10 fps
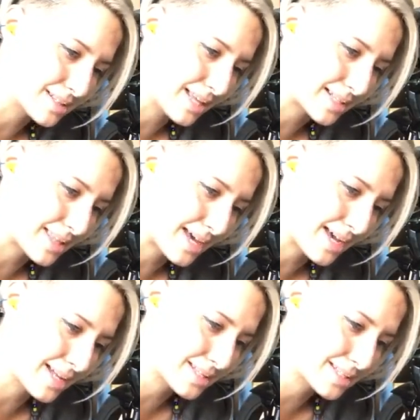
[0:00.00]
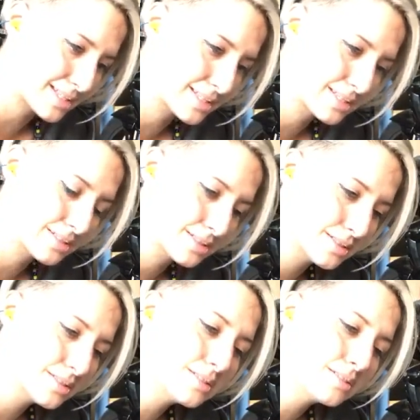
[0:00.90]
Select that.
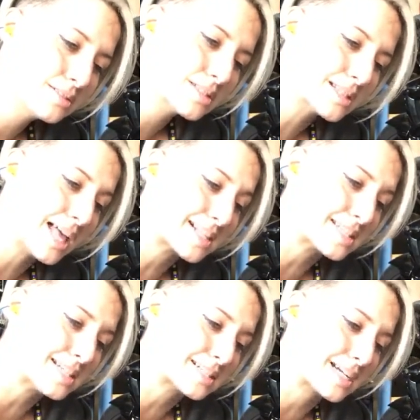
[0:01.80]
Select it.